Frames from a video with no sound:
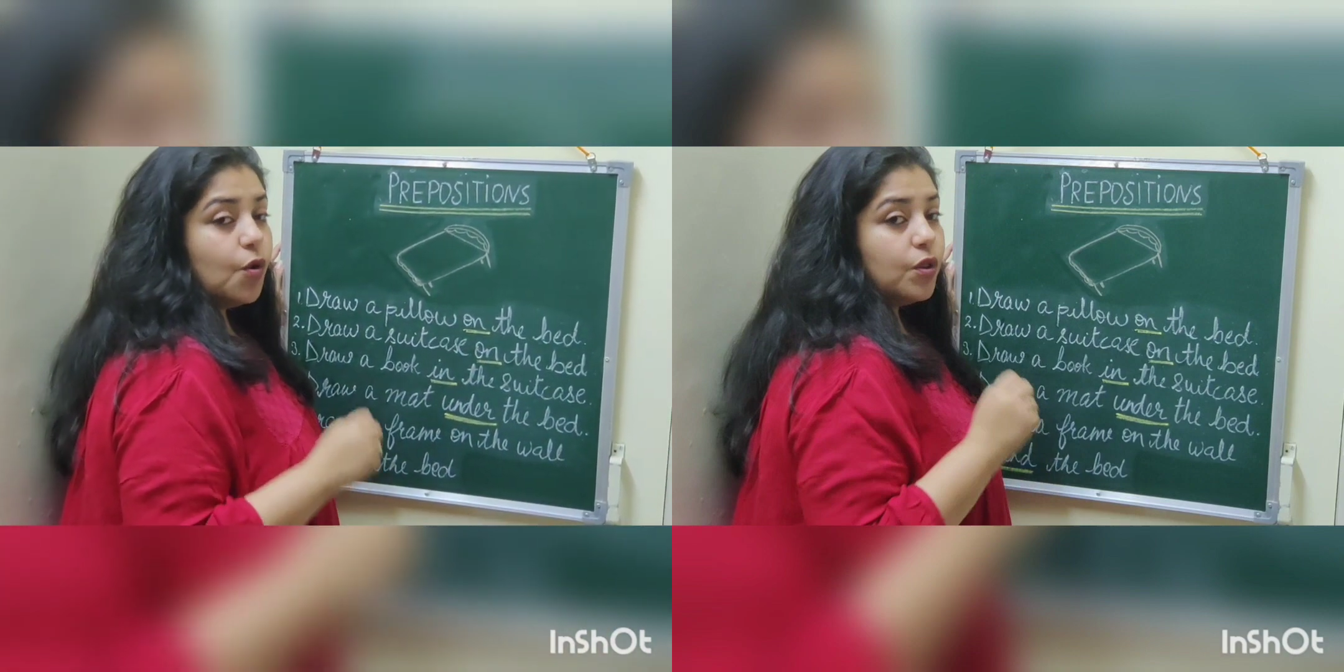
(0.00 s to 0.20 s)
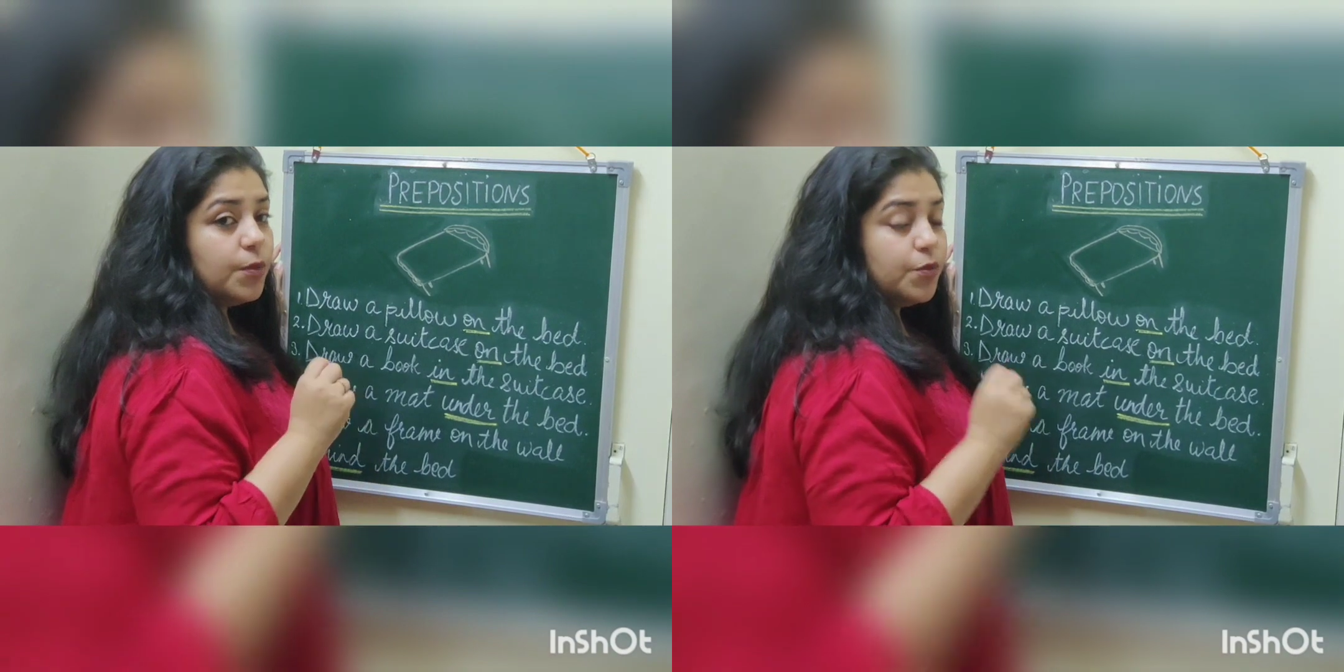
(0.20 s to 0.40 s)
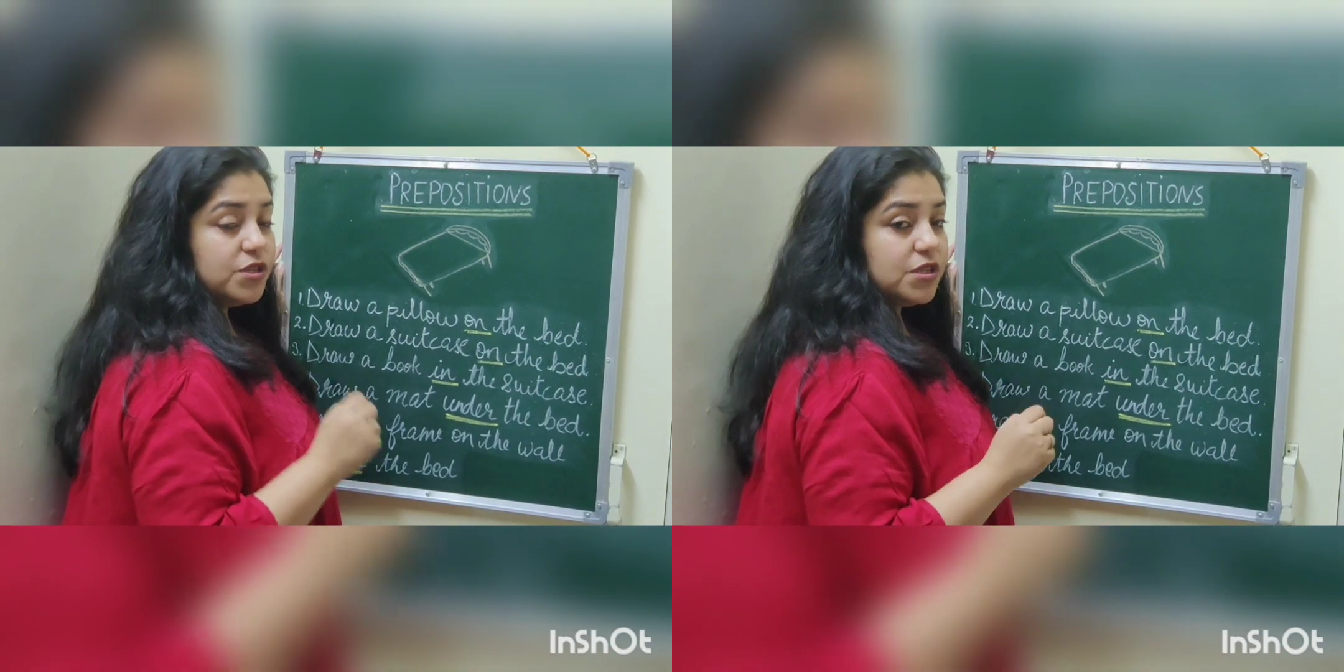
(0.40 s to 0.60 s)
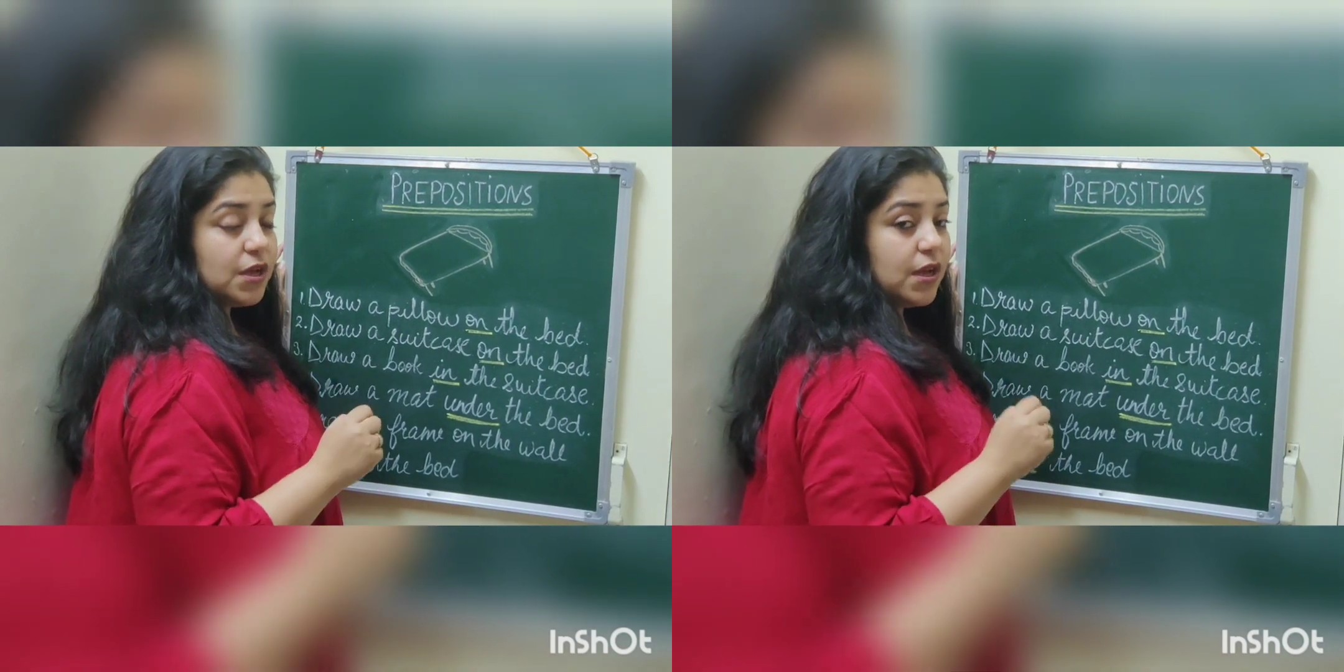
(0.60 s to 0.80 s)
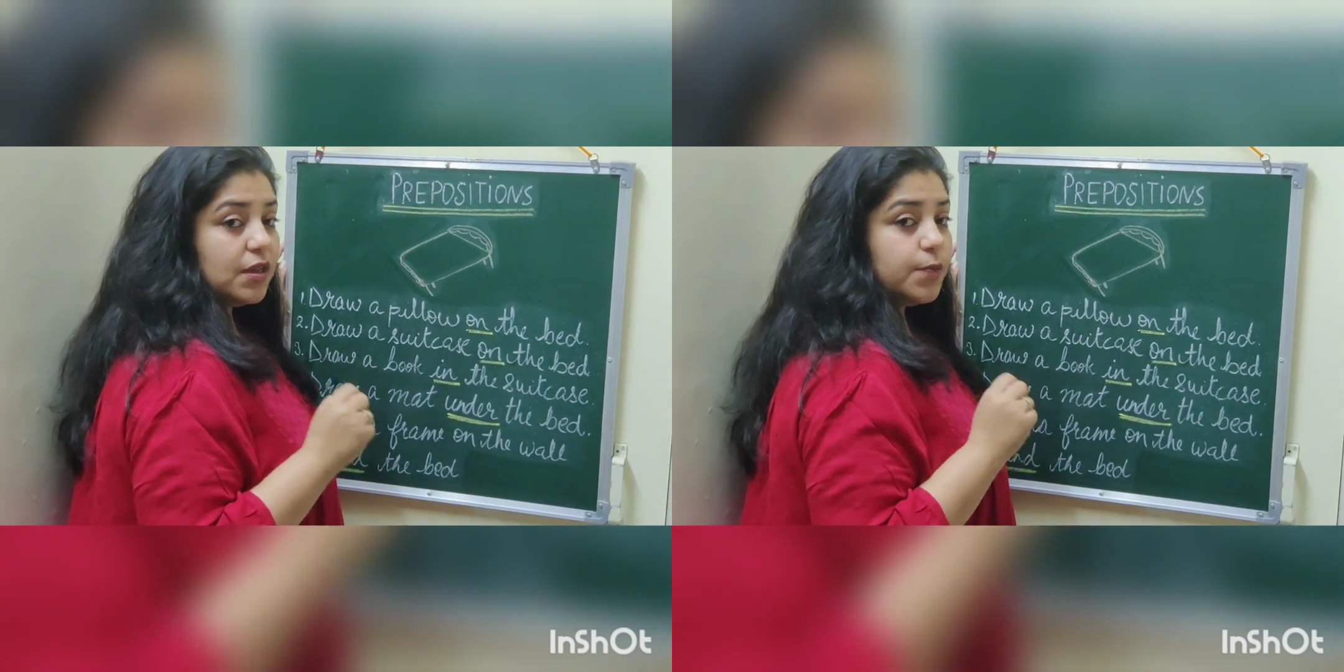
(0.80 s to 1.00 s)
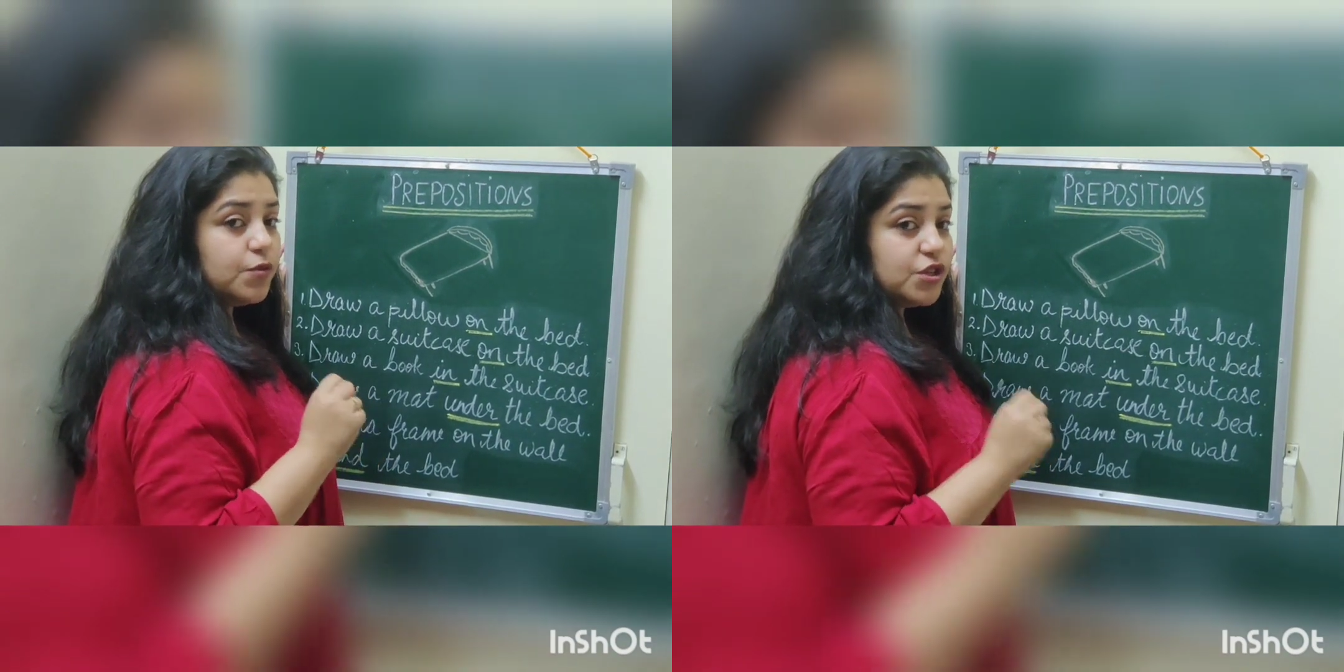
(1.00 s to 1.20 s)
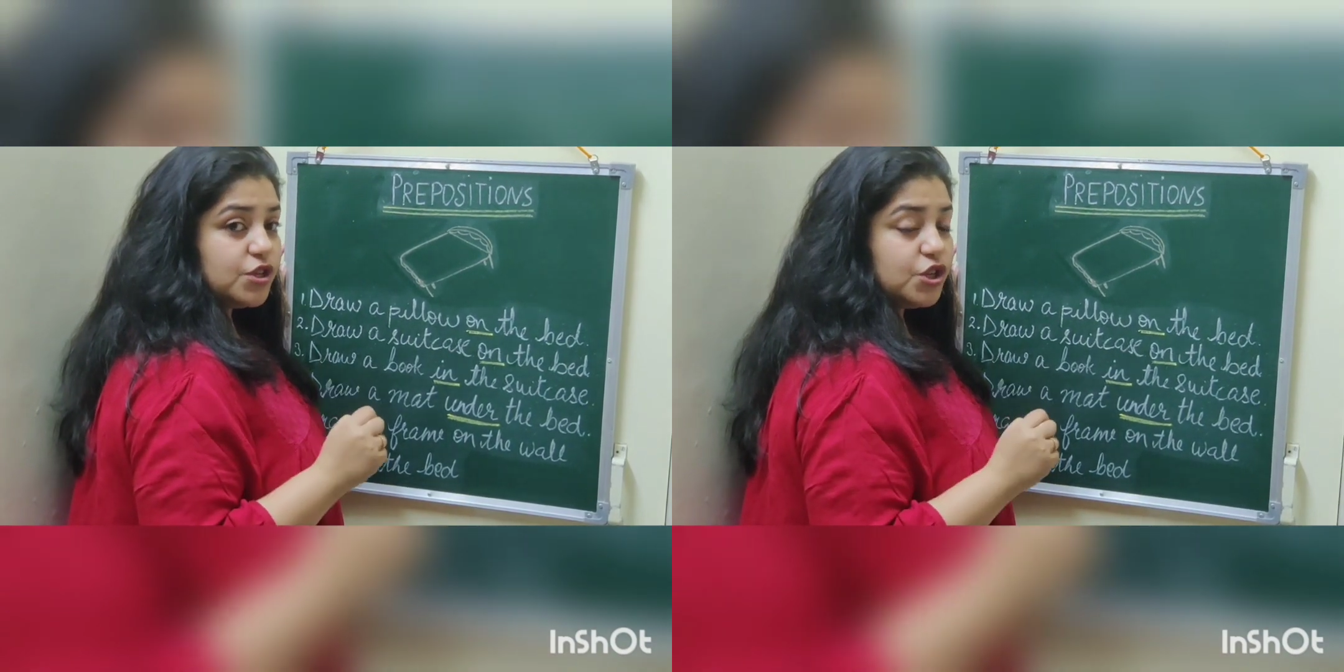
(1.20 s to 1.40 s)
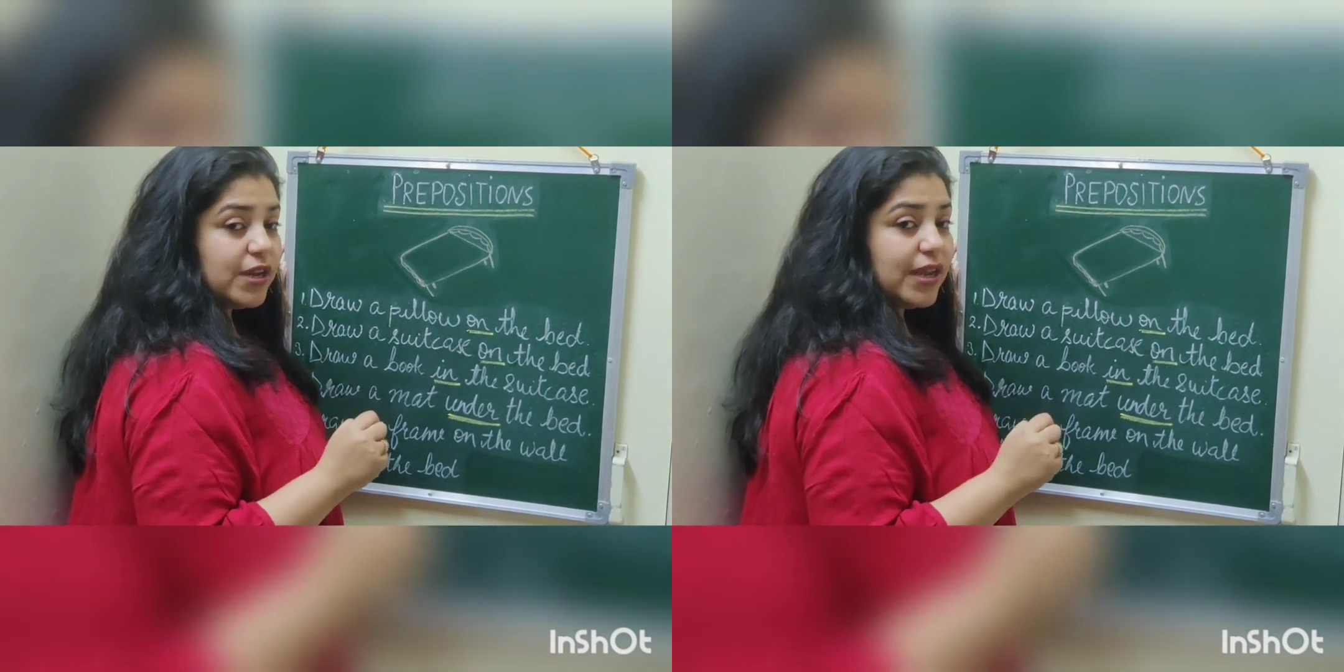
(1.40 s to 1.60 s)
The
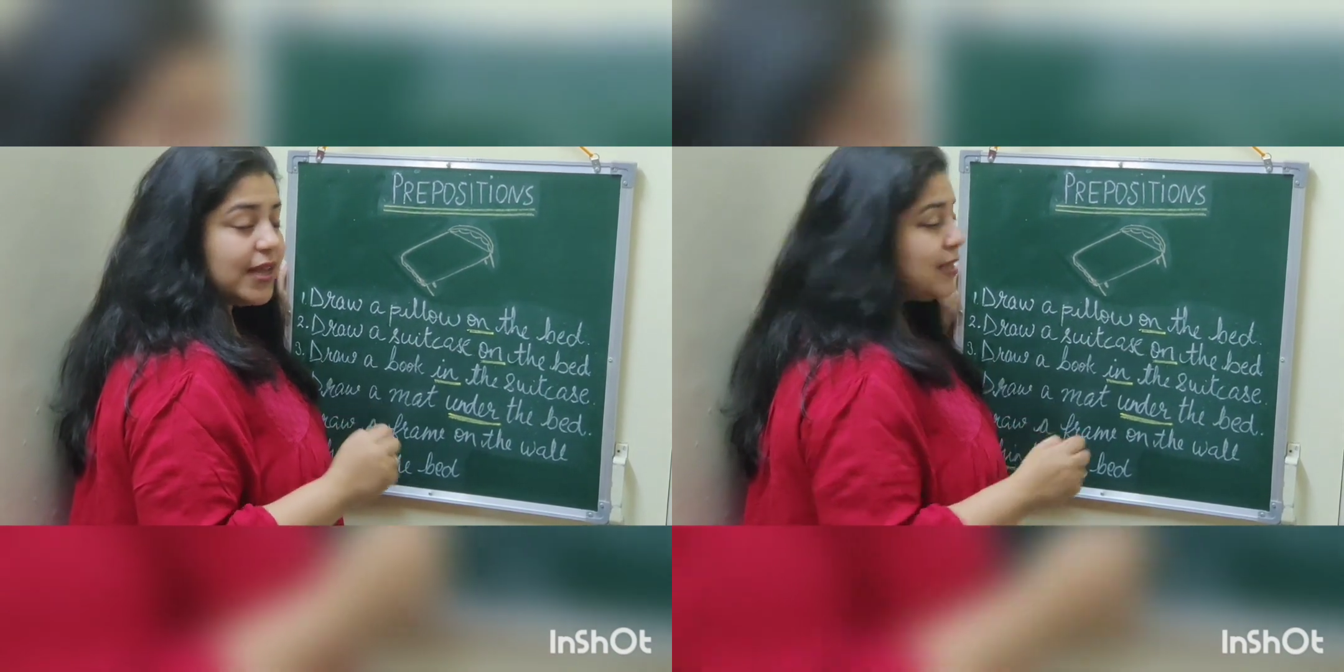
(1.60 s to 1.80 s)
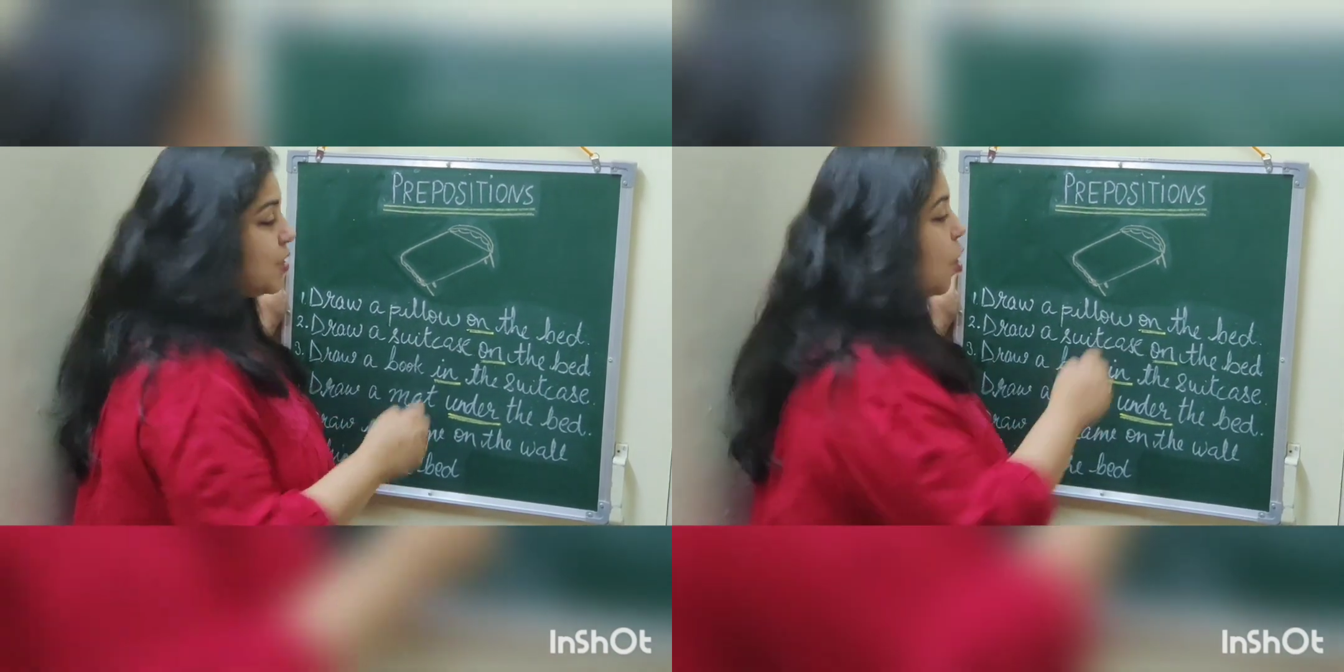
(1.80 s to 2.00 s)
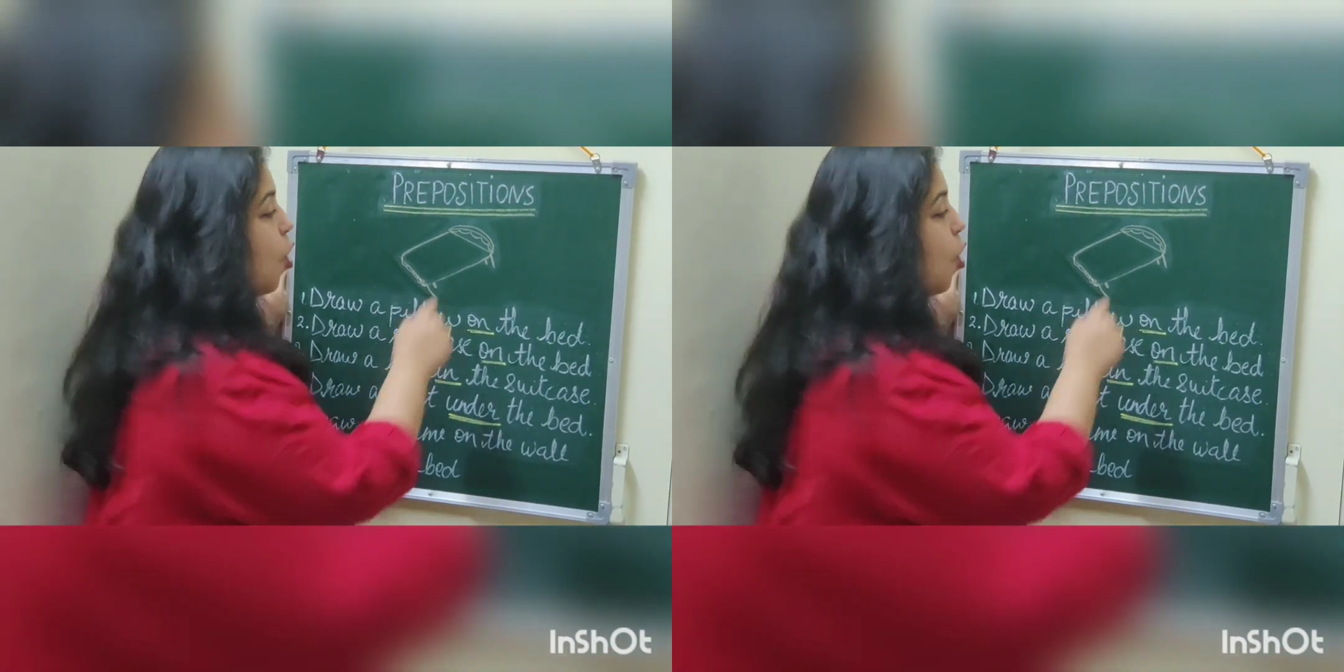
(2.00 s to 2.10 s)
position is